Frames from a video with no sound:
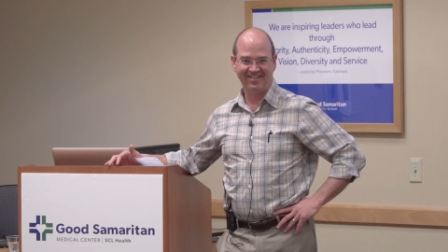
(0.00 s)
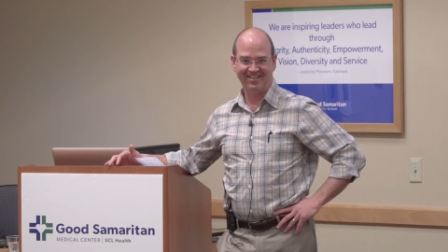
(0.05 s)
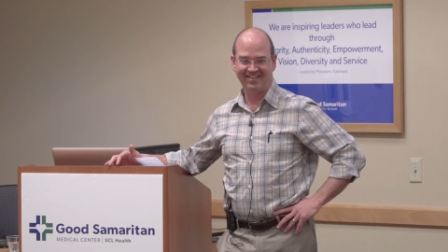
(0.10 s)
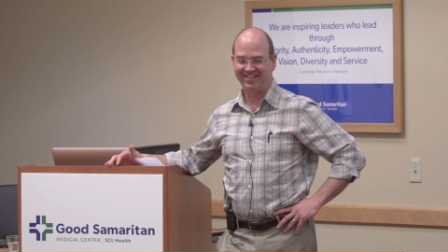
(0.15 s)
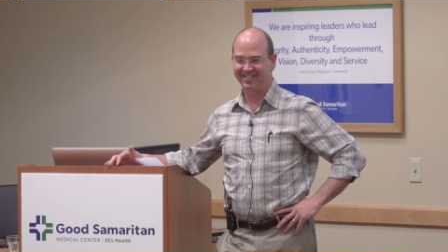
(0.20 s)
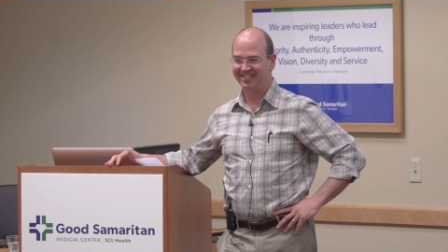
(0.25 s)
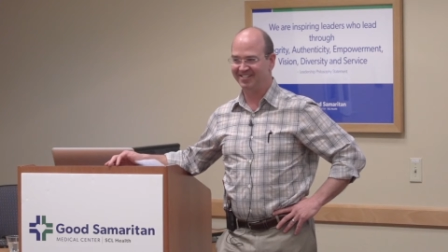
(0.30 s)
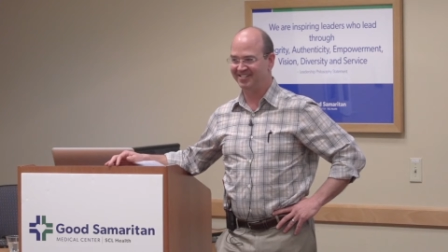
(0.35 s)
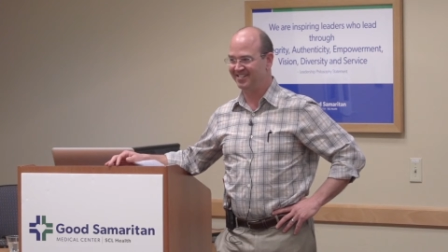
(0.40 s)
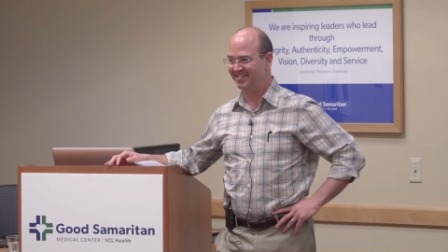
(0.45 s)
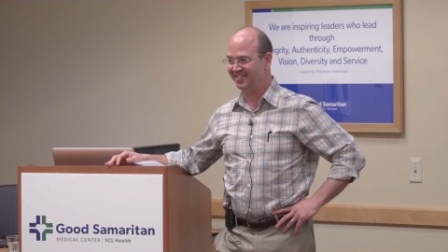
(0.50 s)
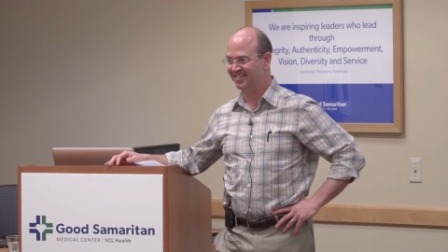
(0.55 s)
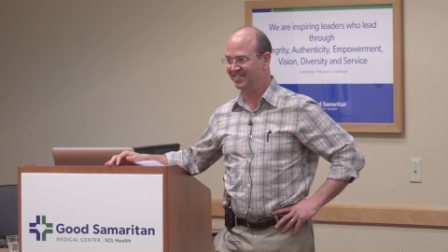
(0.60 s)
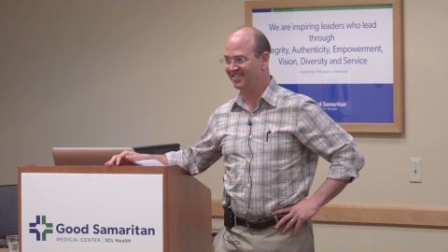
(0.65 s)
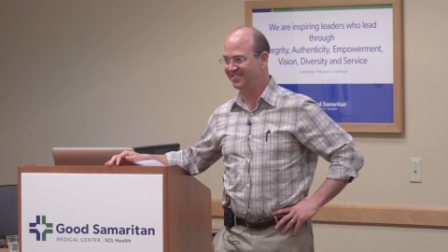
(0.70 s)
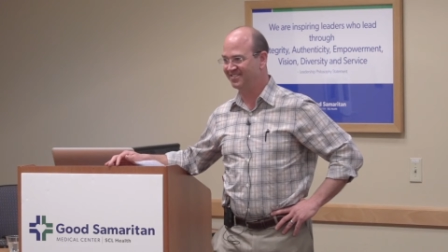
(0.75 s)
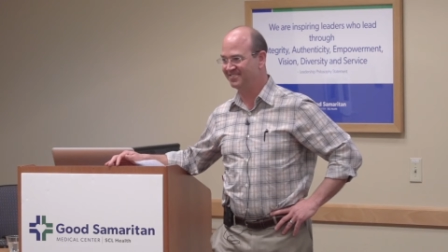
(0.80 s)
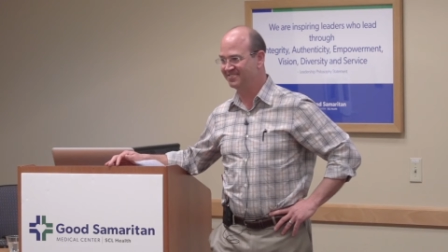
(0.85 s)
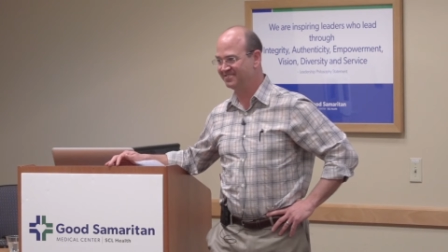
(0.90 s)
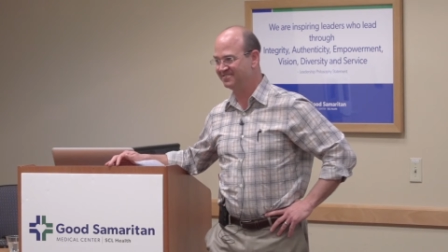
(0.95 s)
and,
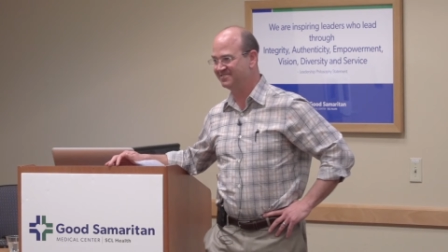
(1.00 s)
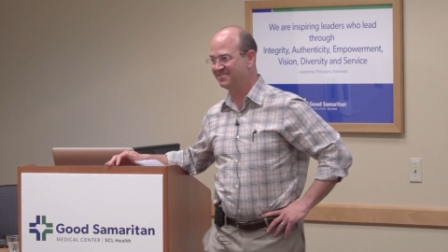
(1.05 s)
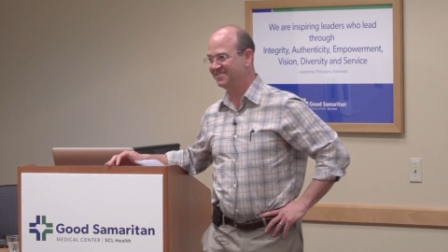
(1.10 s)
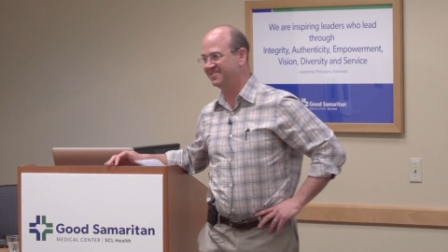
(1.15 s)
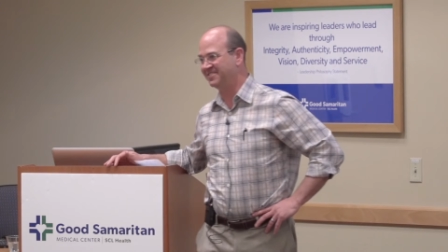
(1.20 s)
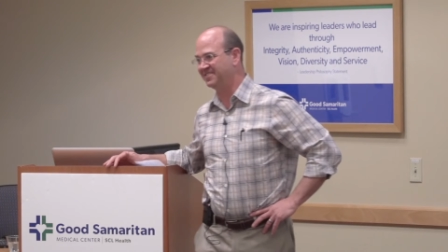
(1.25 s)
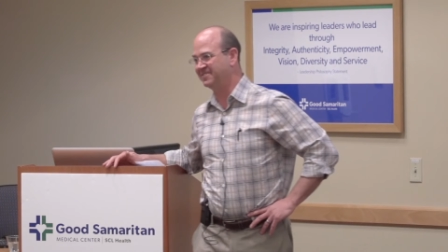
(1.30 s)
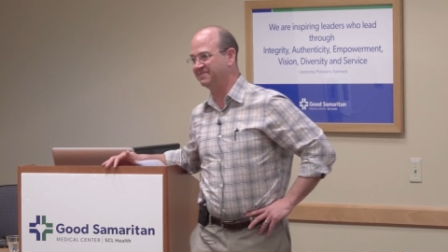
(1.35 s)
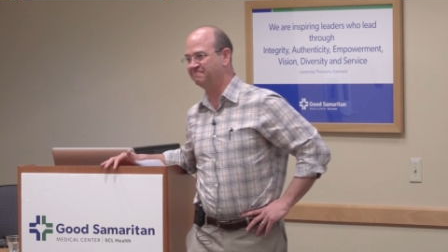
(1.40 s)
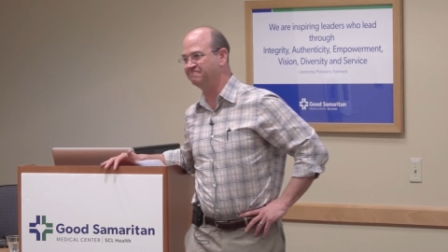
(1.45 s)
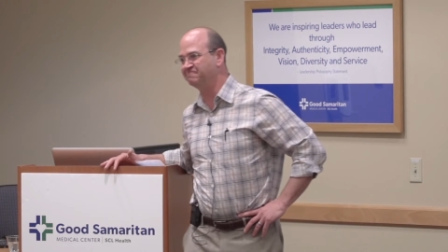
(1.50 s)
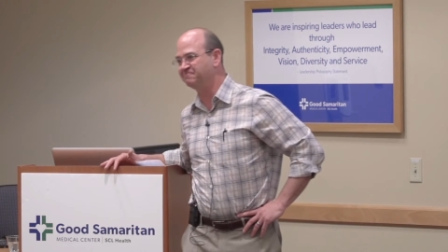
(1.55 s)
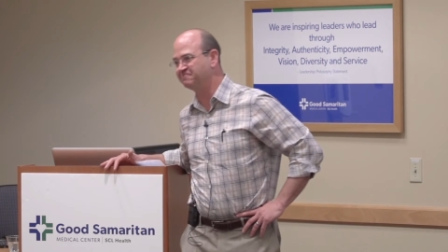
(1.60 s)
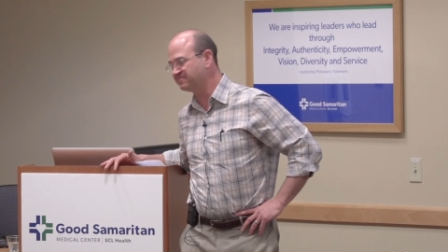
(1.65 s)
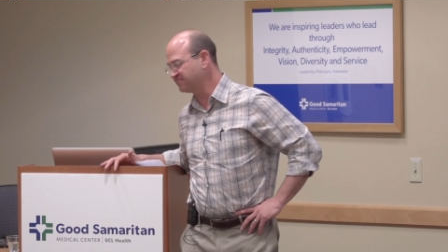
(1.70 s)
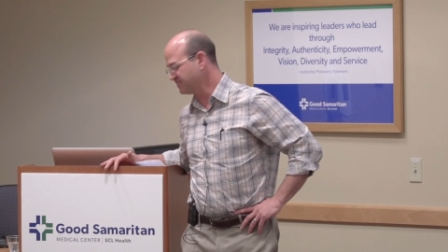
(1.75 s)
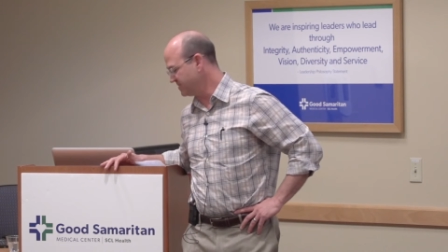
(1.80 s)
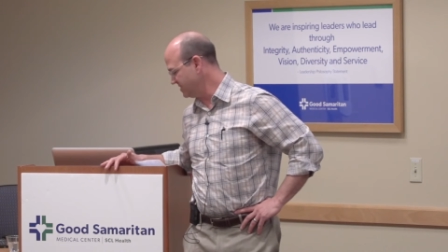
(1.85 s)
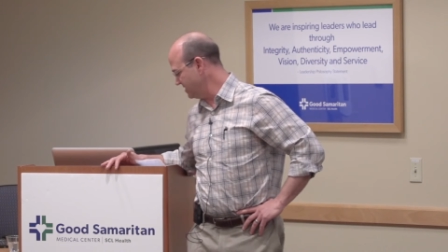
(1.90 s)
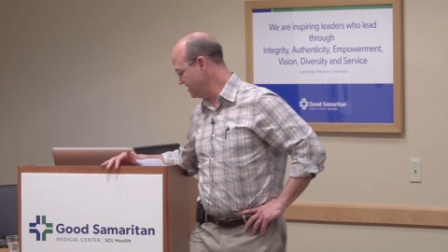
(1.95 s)
uh, um,